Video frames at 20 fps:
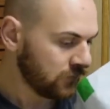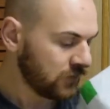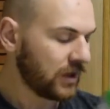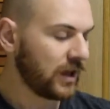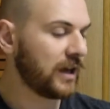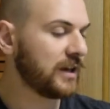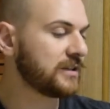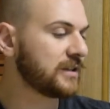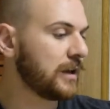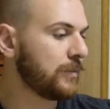
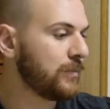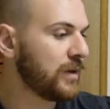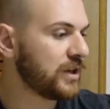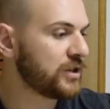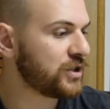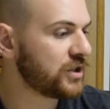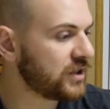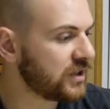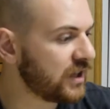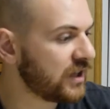as I
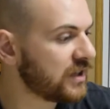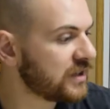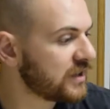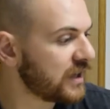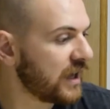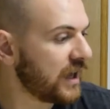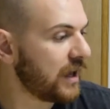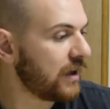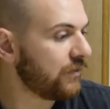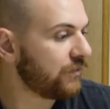mentioned, it is
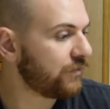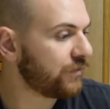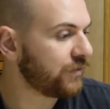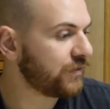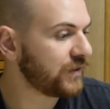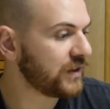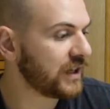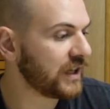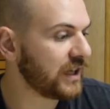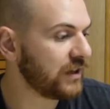a
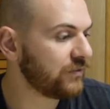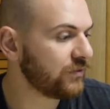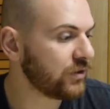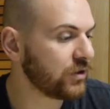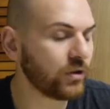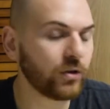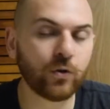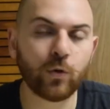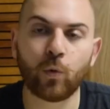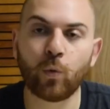
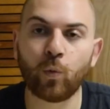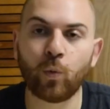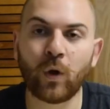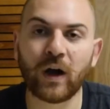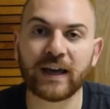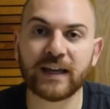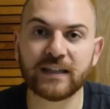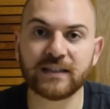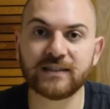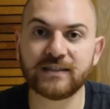flavored
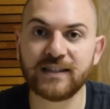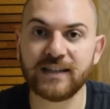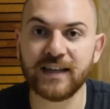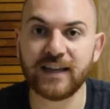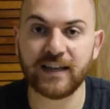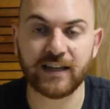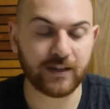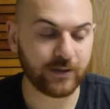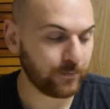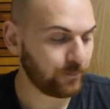white
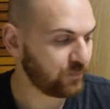tea.